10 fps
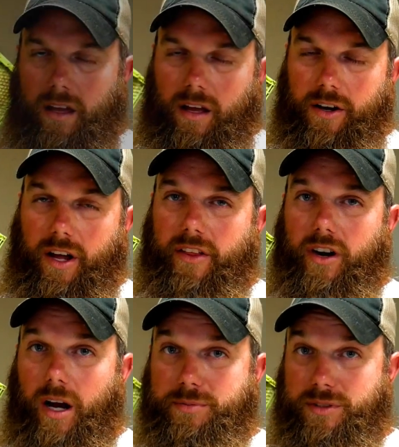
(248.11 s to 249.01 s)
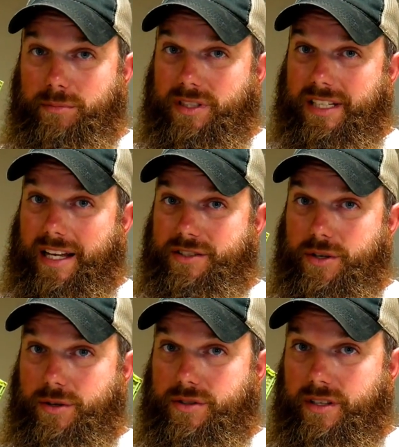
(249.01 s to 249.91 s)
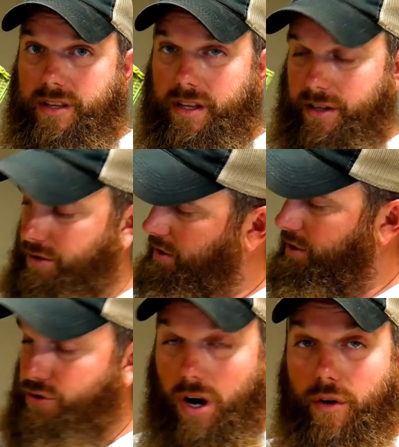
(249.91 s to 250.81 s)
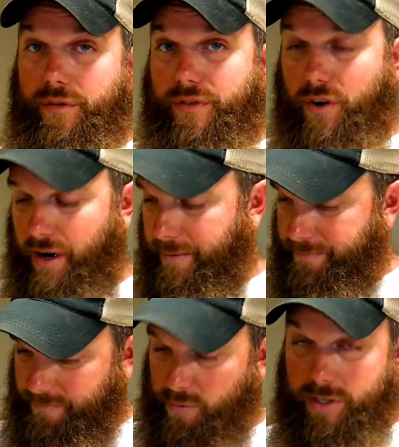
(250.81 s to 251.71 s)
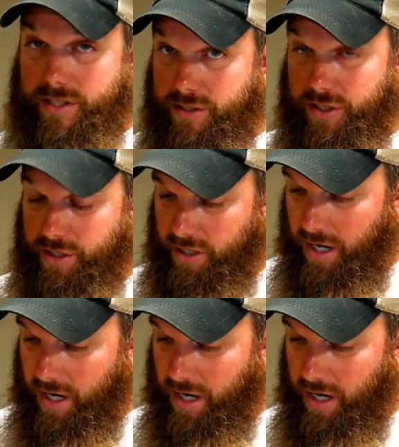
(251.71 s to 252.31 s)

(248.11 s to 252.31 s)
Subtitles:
Another option besides using the drone frame, which is a good